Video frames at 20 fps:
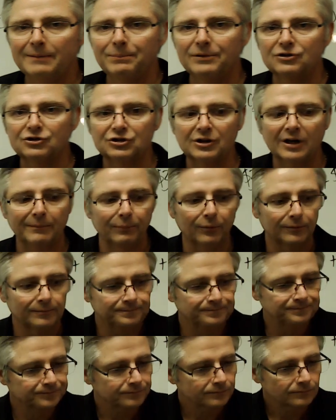it simple.
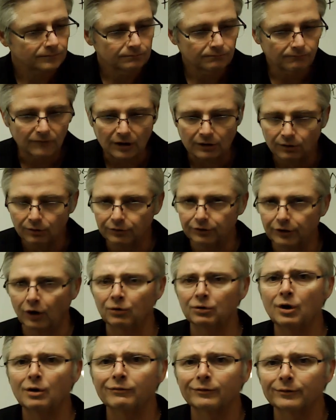Don't
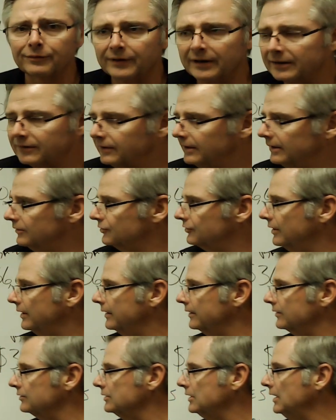overthink these
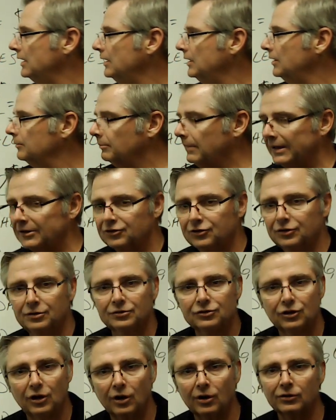things. My
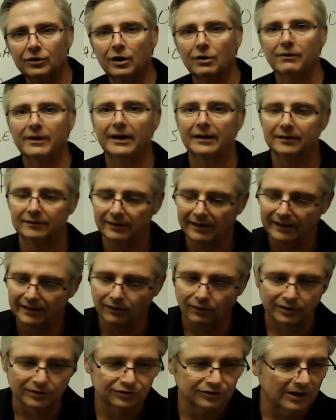students all know that. I
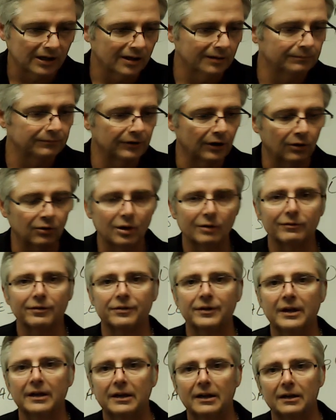always tell them, don't
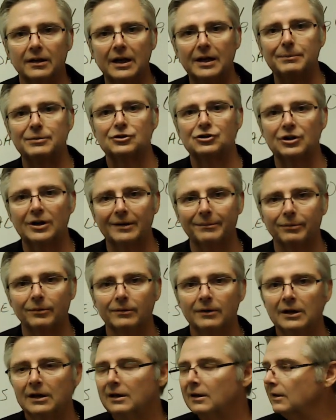overthink it, keep it simple.
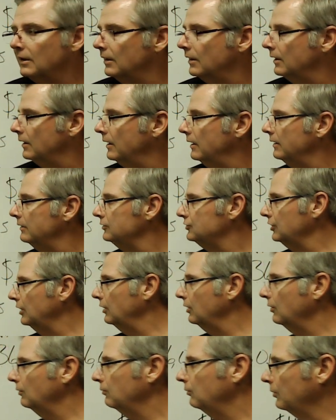
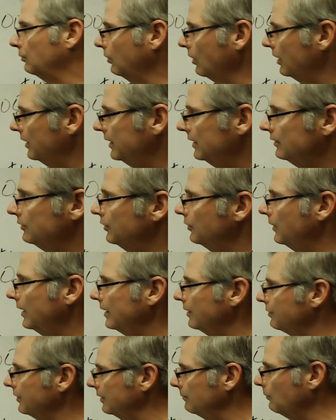So we really didn't do
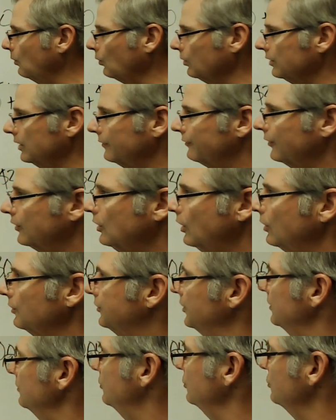anything more difficult than do